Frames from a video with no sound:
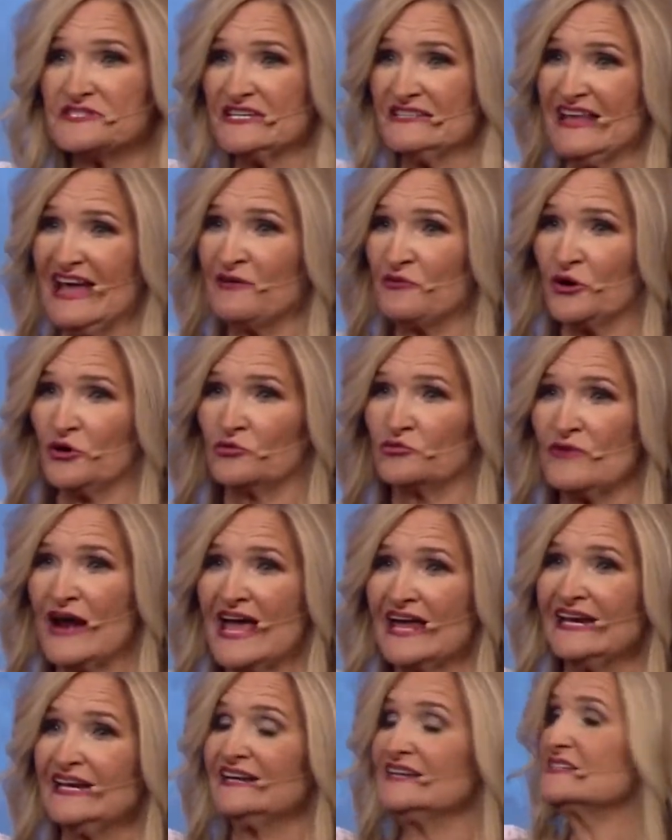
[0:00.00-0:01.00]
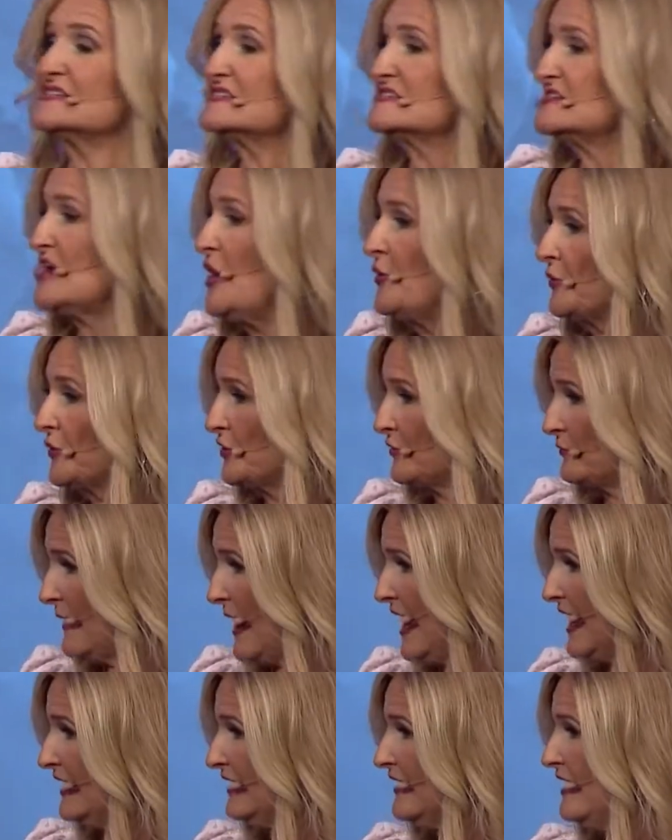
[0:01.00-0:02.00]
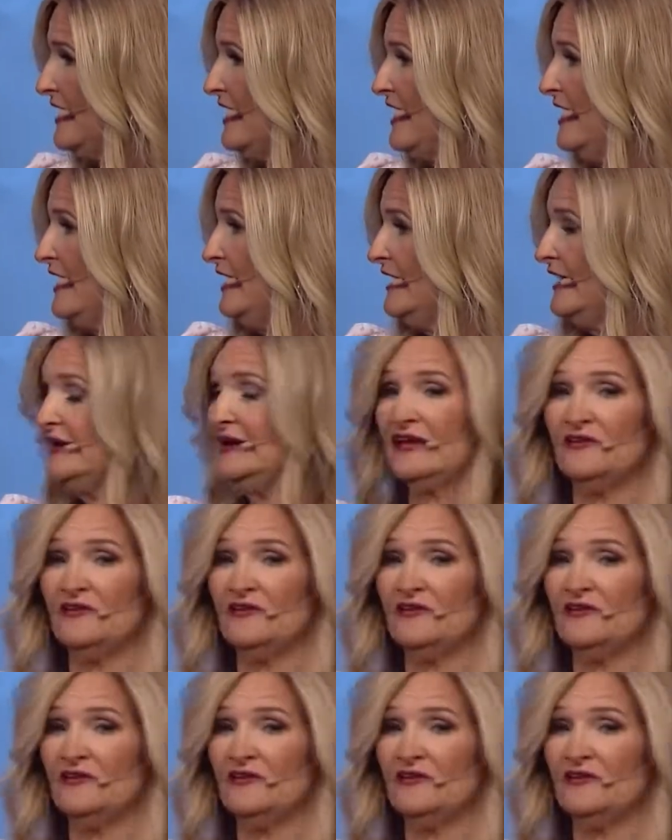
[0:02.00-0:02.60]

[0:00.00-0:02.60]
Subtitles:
and they were ready to stone her, right? Any